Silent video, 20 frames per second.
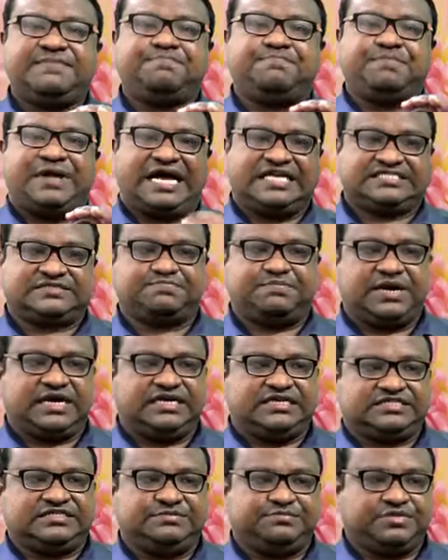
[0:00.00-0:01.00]
past
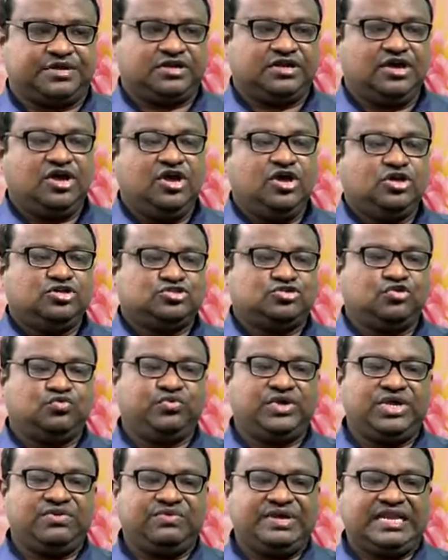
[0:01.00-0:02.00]
participle, so
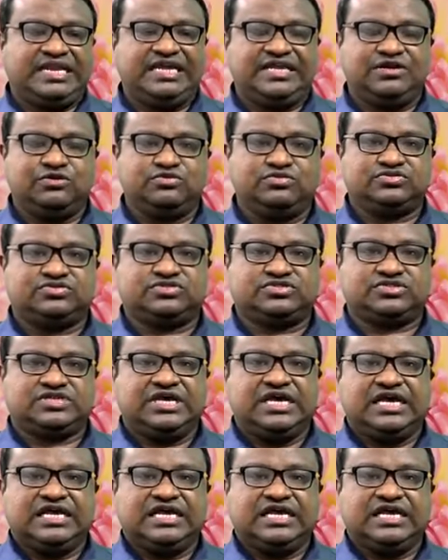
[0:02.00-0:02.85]
we will use